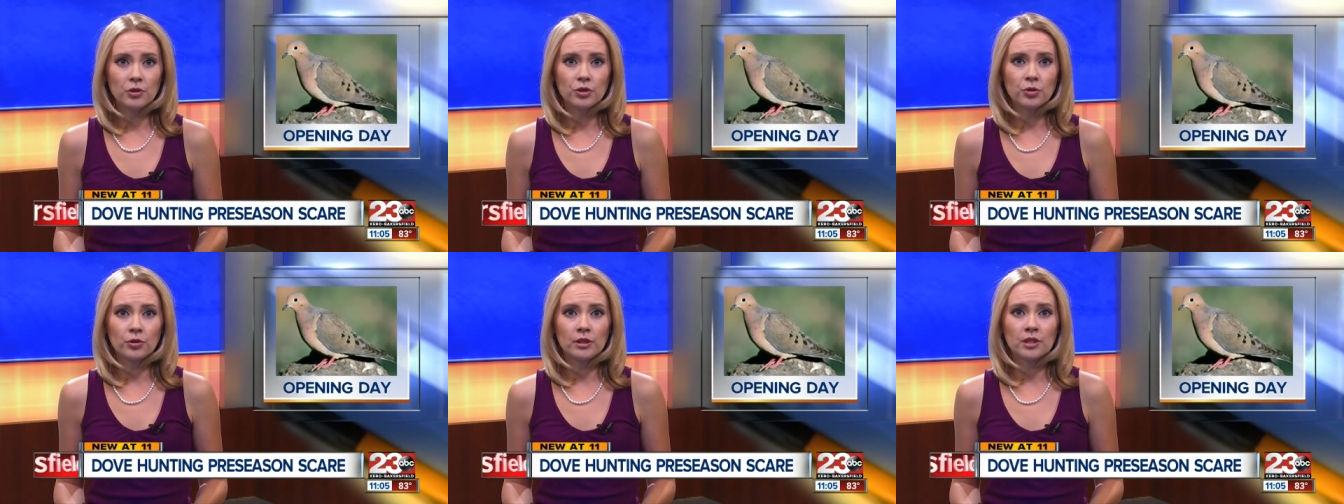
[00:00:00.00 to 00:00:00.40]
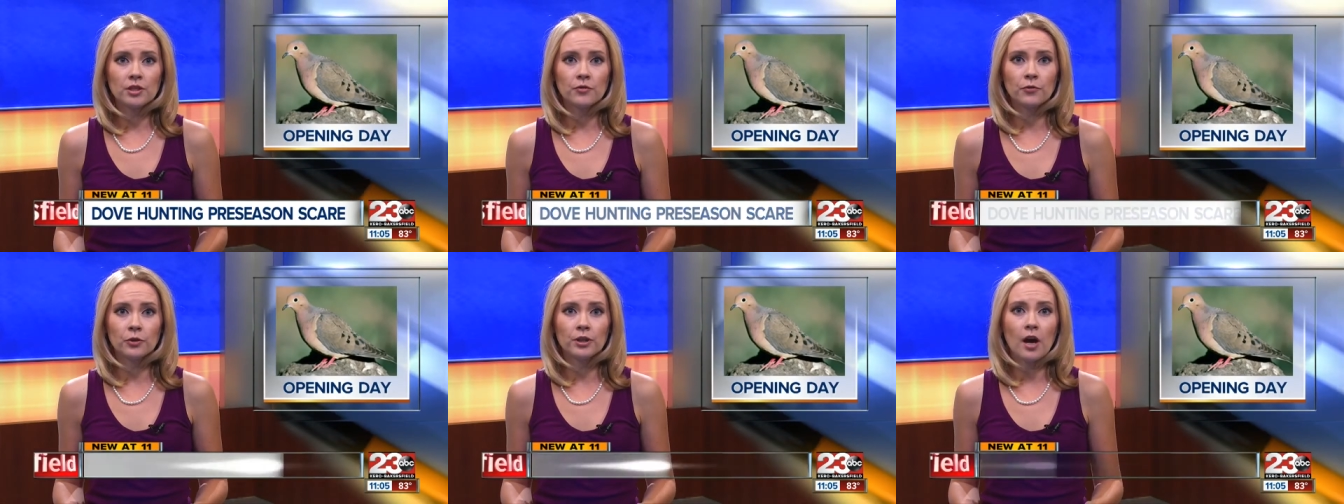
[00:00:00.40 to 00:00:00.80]

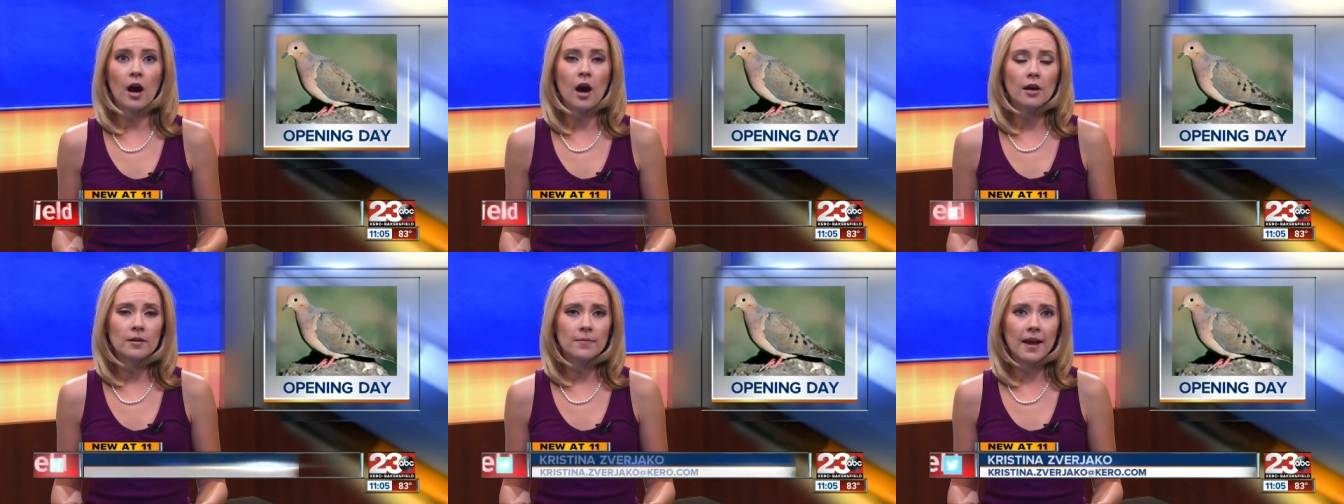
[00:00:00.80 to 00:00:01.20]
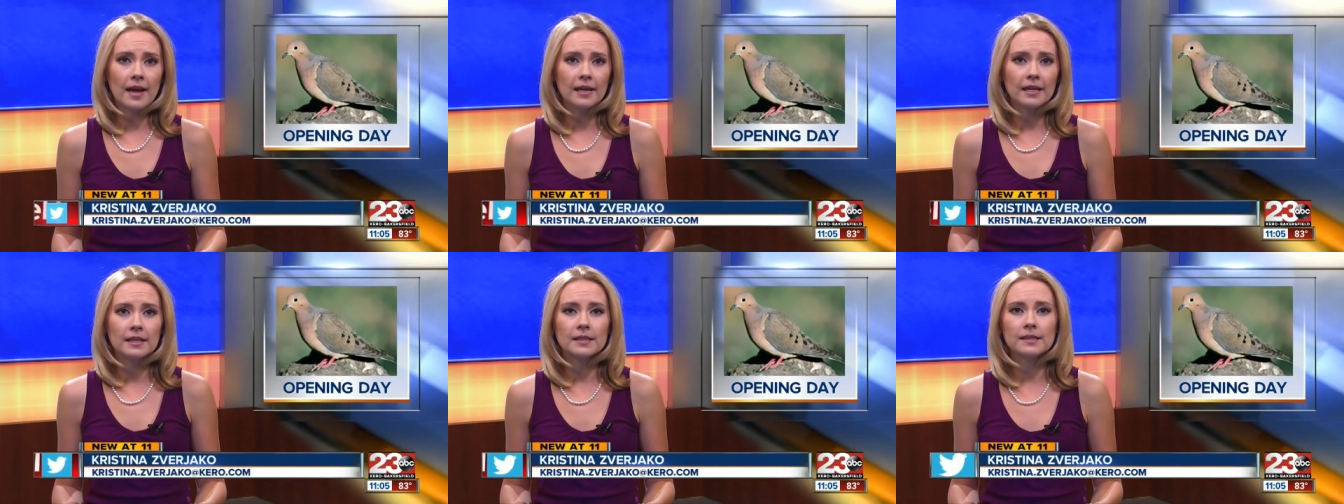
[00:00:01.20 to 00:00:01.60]
shortage for the
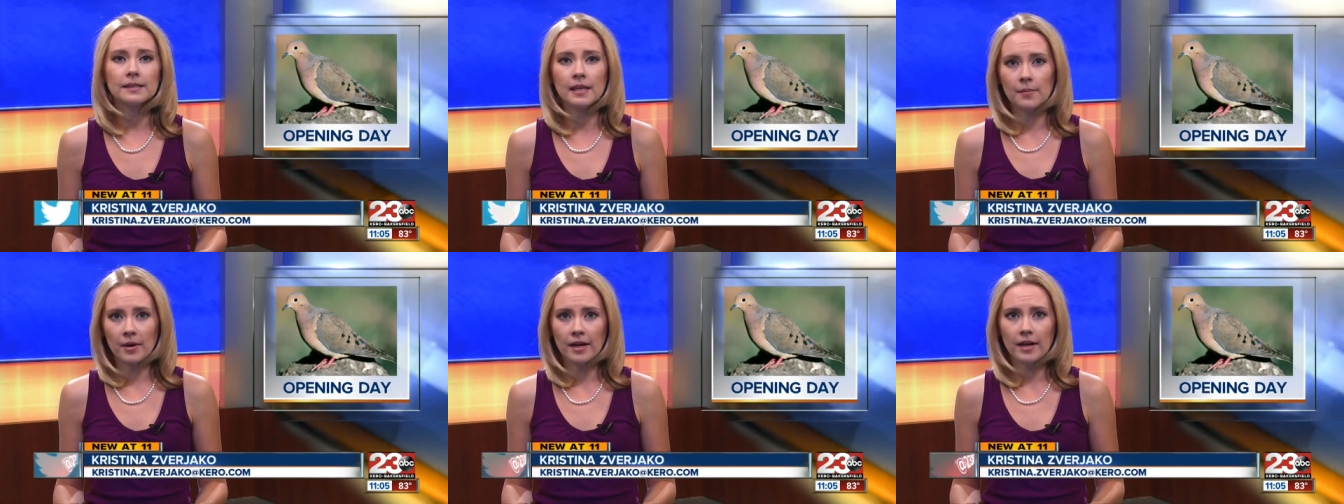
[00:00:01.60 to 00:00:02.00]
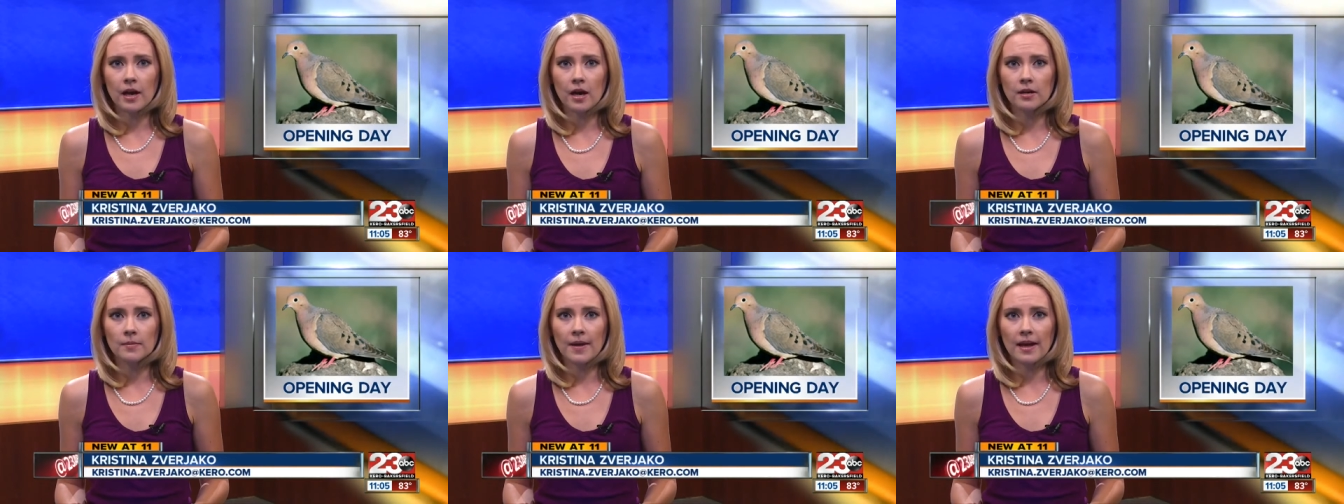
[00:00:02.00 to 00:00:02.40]
automatic and
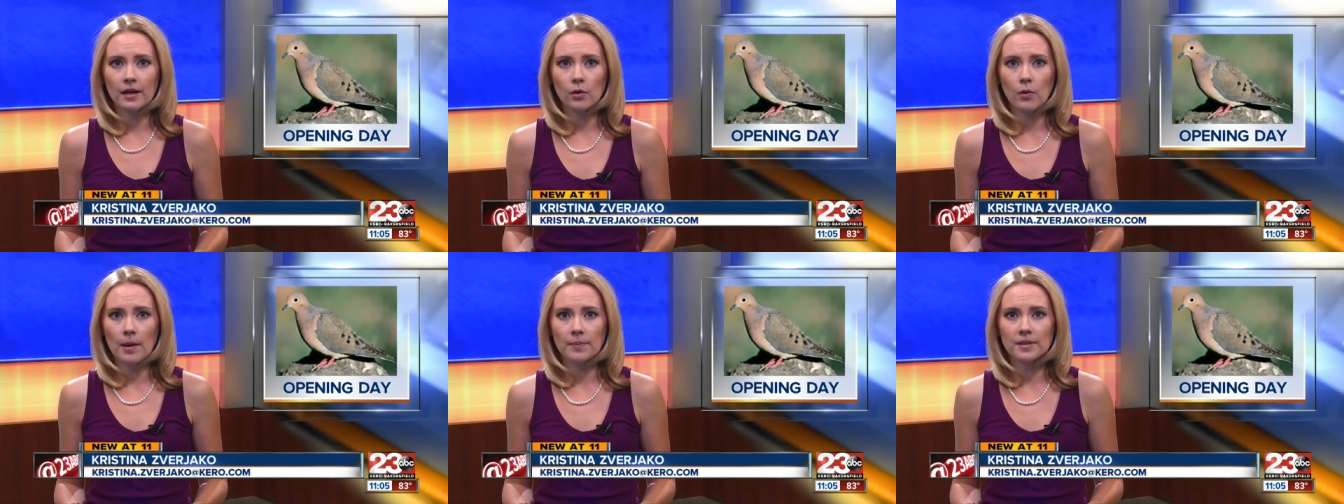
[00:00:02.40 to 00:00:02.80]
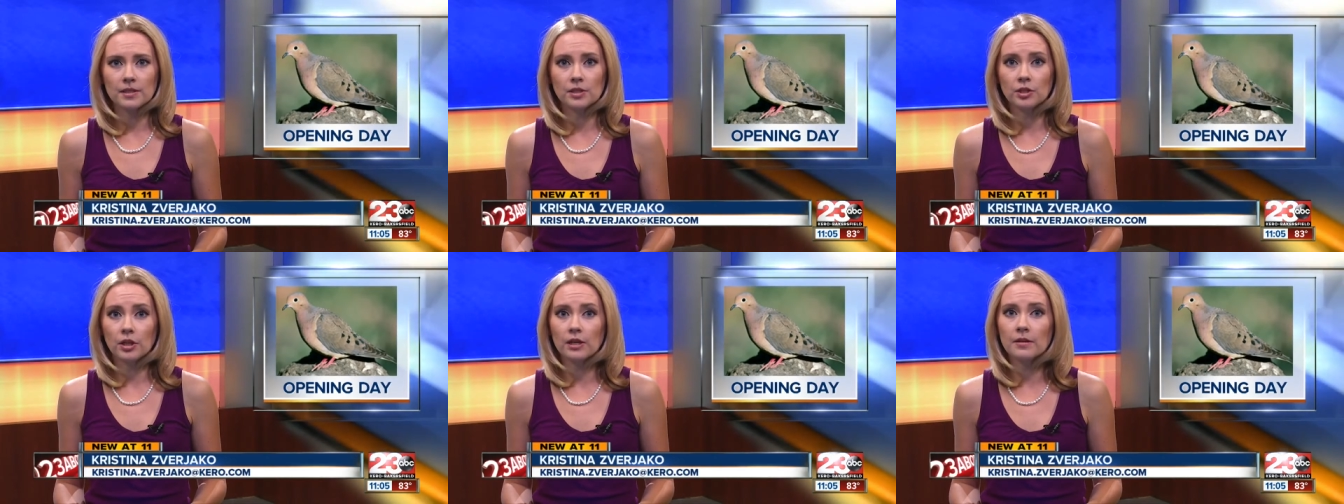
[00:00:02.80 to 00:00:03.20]
semi-automatic
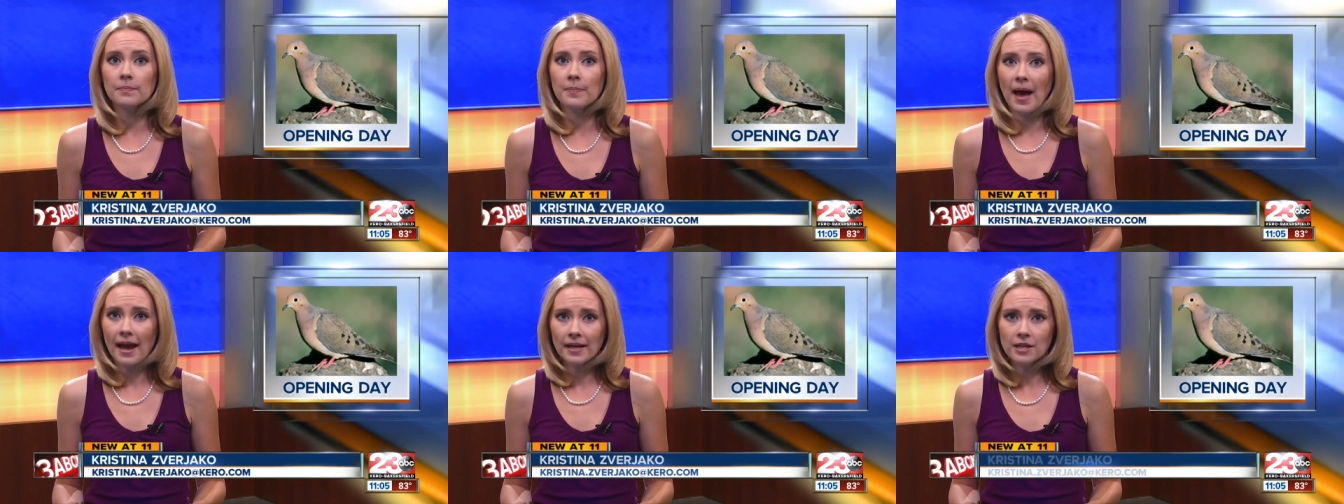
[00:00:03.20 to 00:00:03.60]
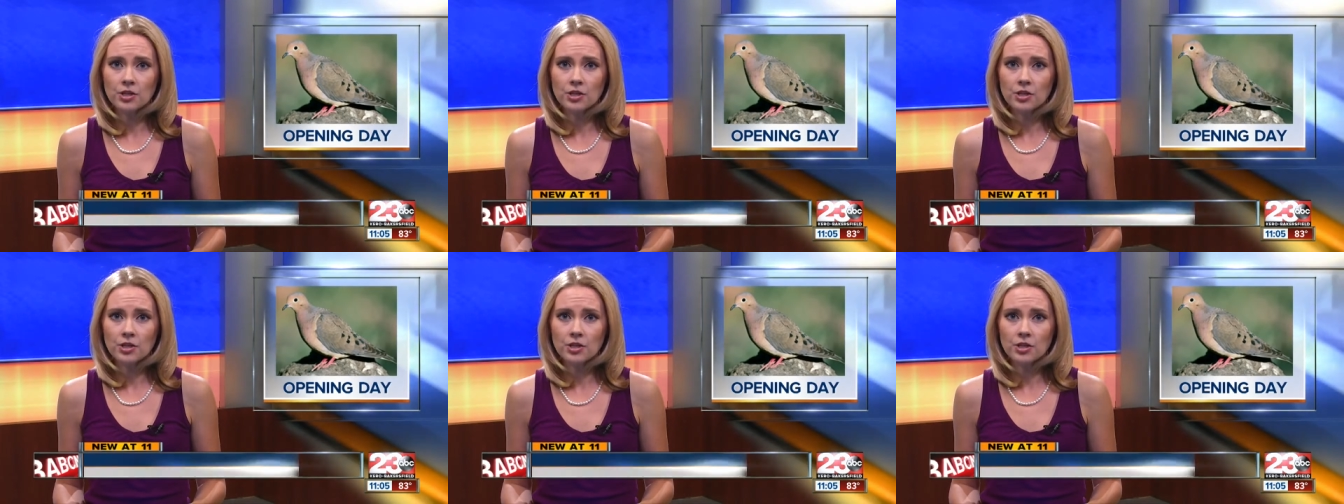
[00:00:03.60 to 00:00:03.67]
weapons started back